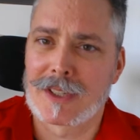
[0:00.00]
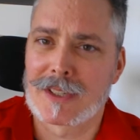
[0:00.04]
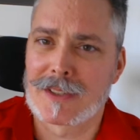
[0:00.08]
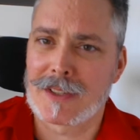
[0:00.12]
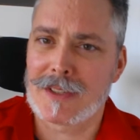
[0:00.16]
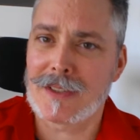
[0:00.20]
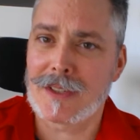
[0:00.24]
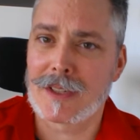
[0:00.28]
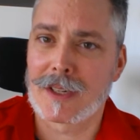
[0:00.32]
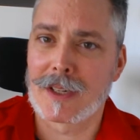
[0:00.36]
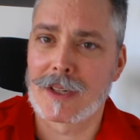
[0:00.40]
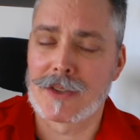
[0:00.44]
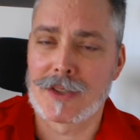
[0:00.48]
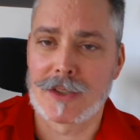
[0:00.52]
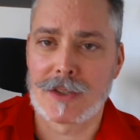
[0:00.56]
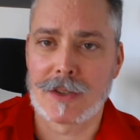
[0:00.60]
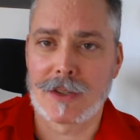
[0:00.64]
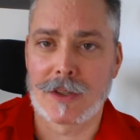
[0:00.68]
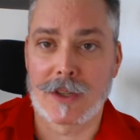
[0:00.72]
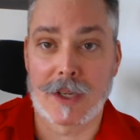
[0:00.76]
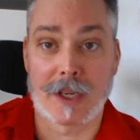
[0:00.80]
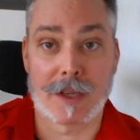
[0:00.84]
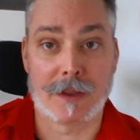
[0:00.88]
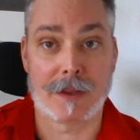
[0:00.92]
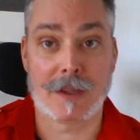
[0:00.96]
existed
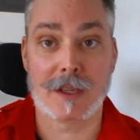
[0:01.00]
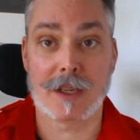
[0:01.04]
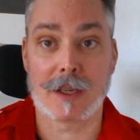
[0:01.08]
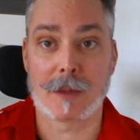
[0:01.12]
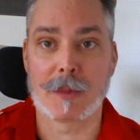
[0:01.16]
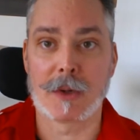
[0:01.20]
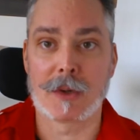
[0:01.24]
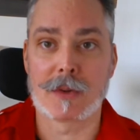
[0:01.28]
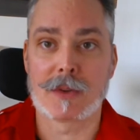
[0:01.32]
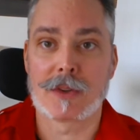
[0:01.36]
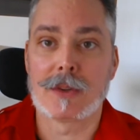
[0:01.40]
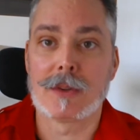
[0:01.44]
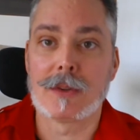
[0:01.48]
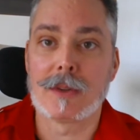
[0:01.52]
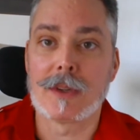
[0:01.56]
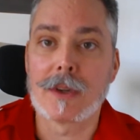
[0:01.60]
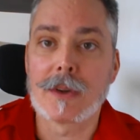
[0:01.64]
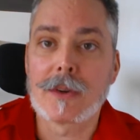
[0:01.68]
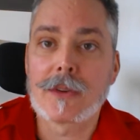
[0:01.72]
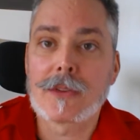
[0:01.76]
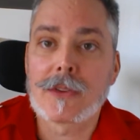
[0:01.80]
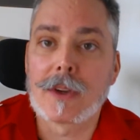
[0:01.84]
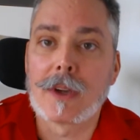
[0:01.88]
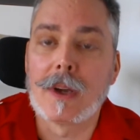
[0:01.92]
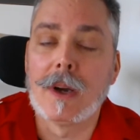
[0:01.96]
until I think about 2
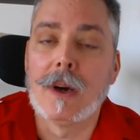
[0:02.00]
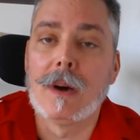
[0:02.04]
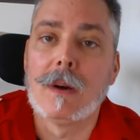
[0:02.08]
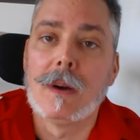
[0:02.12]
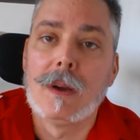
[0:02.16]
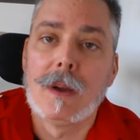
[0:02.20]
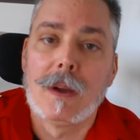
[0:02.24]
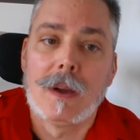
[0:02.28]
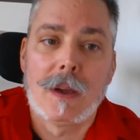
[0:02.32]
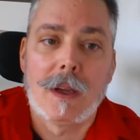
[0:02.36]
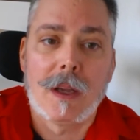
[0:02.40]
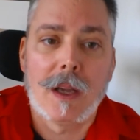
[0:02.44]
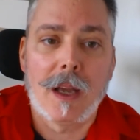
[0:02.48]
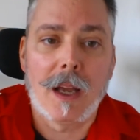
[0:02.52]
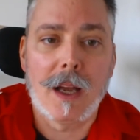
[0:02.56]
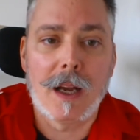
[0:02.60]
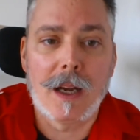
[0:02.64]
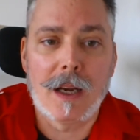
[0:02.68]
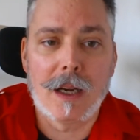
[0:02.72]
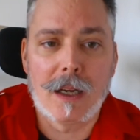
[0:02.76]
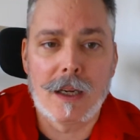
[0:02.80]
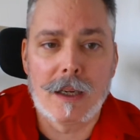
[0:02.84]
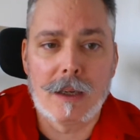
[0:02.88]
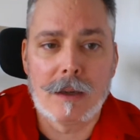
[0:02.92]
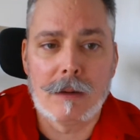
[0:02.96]
years ago.
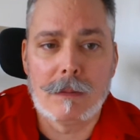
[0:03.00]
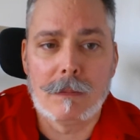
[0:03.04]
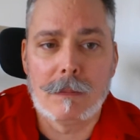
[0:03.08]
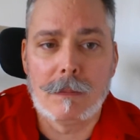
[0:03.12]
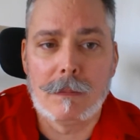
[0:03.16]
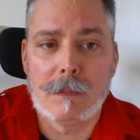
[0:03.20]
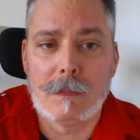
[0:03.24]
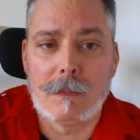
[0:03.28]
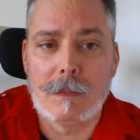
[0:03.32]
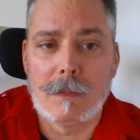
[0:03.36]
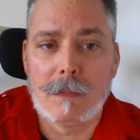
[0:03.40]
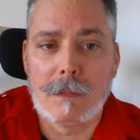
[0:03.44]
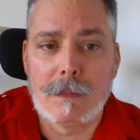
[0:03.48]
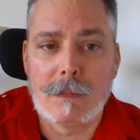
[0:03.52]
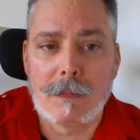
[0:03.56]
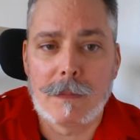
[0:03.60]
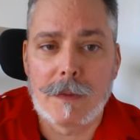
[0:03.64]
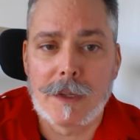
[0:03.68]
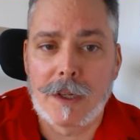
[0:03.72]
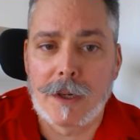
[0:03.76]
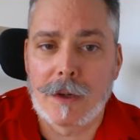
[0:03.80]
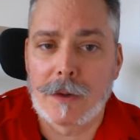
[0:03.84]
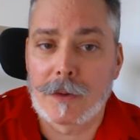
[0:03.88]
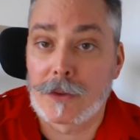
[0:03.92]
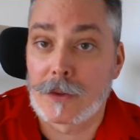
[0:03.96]

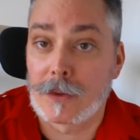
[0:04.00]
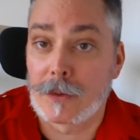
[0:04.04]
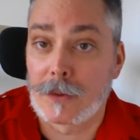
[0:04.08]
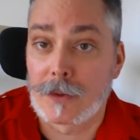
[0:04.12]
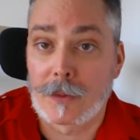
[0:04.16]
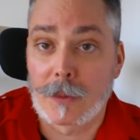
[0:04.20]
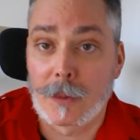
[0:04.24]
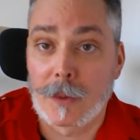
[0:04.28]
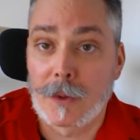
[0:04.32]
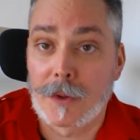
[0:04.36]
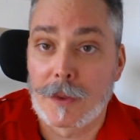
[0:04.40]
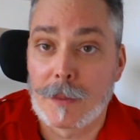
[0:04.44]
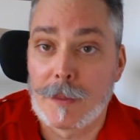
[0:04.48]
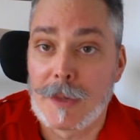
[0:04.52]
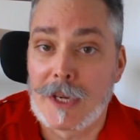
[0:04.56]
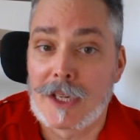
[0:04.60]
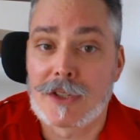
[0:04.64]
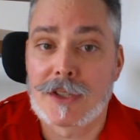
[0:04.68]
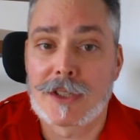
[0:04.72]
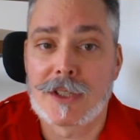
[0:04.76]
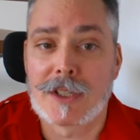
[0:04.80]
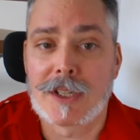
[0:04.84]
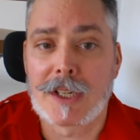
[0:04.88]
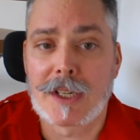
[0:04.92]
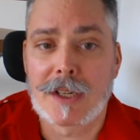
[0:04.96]
So it's worth
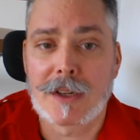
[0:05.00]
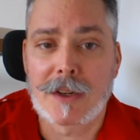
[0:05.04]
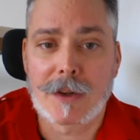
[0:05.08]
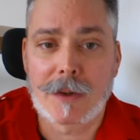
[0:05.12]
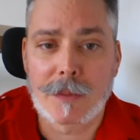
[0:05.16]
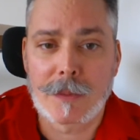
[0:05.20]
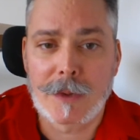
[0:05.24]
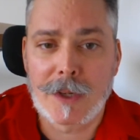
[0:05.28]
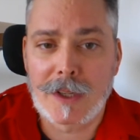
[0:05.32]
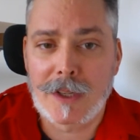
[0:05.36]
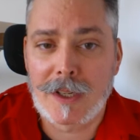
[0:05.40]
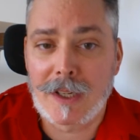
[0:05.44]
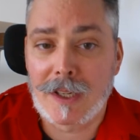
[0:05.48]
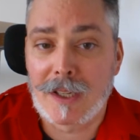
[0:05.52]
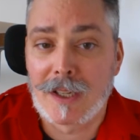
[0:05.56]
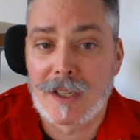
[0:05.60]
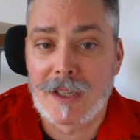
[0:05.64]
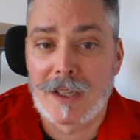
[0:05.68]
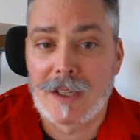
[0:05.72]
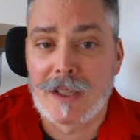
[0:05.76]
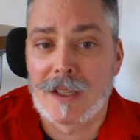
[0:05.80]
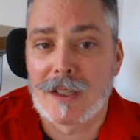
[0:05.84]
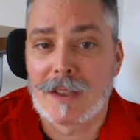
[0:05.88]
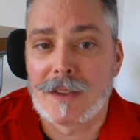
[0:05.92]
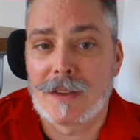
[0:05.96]
mentioning here. Really,
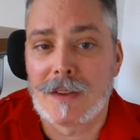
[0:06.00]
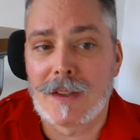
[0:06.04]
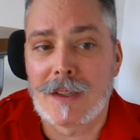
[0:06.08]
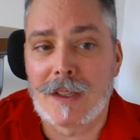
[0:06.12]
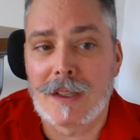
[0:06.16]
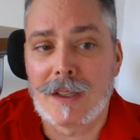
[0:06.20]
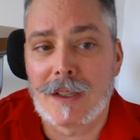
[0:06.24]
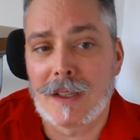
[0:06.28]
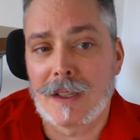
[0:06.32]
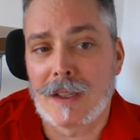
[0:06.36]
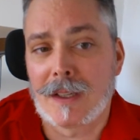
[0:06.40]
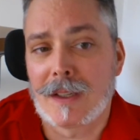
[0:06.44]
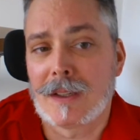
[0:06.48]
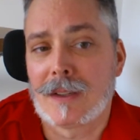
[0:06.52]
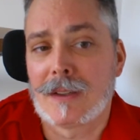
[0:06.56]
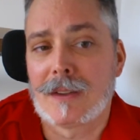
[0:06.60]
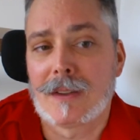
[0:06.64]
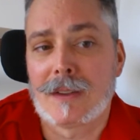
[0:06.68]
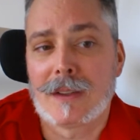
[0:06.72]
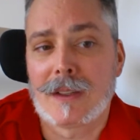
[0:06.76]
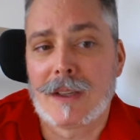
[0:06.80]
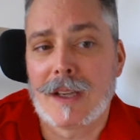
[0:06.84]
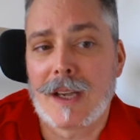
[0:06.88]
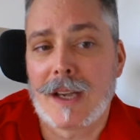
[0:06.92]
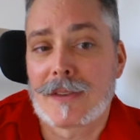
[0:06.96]
the
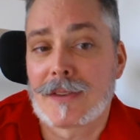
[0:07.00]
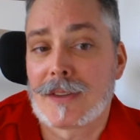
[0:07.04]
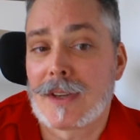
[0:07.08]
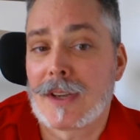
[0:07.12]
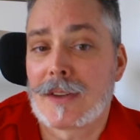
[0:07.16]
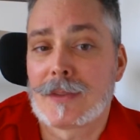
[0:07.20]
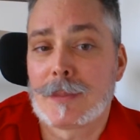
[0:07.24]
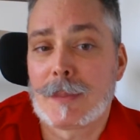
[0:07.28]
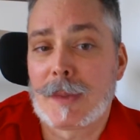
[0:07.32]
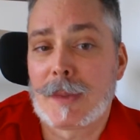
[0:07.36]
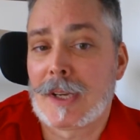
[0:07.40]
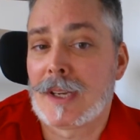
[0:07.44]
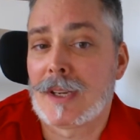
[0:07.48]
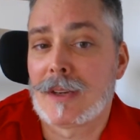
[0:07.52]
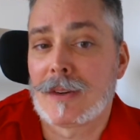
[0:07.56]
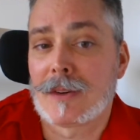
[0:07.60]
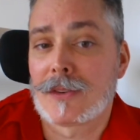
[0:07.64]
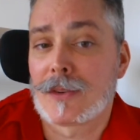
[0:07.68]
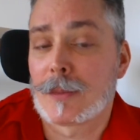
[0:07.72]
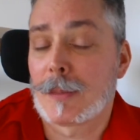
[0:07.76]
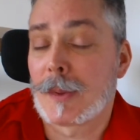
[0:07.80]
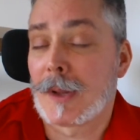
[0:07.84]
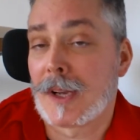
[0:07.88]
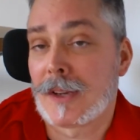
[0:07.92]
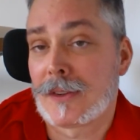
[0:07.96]
SSP or
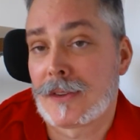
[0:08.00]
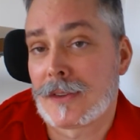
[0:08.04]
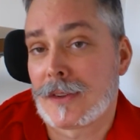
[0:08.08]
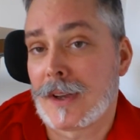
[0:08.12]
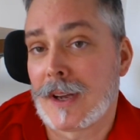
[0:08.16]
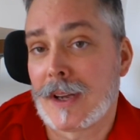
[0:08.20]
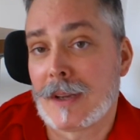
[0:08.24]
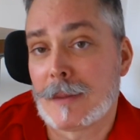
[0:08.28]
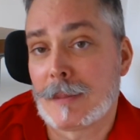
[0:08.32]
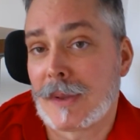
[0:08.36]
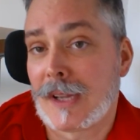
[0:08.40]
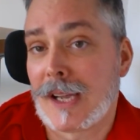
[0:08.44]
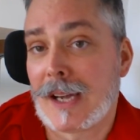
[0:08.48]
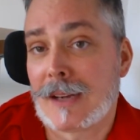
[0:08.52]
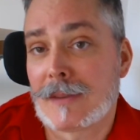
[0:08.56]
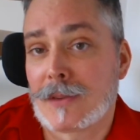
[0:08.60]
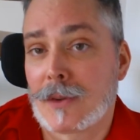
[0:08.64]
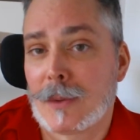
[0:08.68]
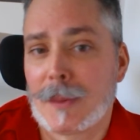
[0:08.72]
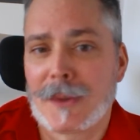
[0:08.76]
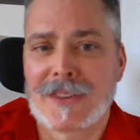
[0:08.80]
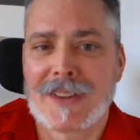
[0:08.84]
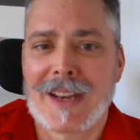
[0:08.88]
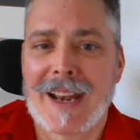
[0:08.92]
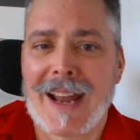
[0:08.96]
supply side
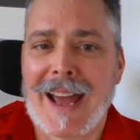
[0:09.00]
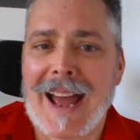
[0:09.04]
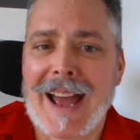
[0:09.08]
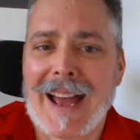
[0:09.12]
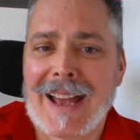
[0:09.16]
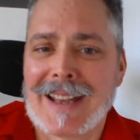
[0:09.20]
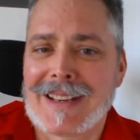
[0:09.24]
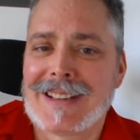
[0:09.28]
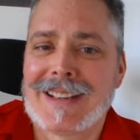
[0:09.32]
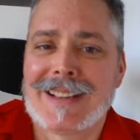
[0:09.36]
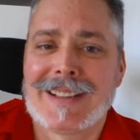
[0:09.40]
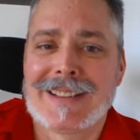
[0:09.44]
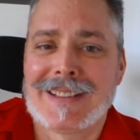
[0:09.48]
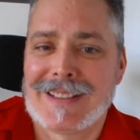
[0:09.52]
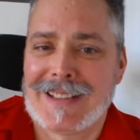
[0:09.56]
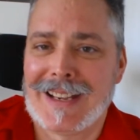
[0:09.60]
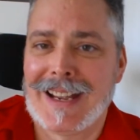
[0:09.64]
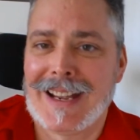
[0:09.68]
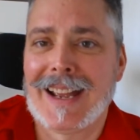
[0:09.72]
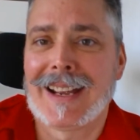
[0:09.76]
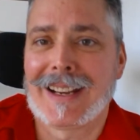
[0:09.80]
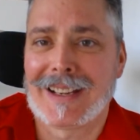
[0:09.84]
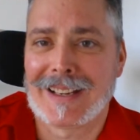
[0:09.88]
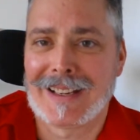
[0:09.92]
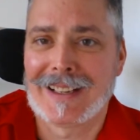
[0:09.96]
platform is an ad
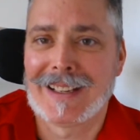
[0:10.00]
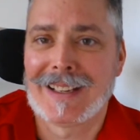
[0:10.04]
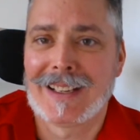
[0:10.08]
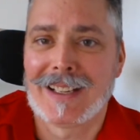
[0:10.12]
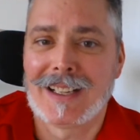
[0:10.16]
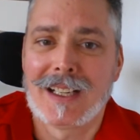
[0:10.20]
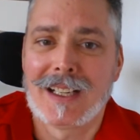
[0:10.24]
tech.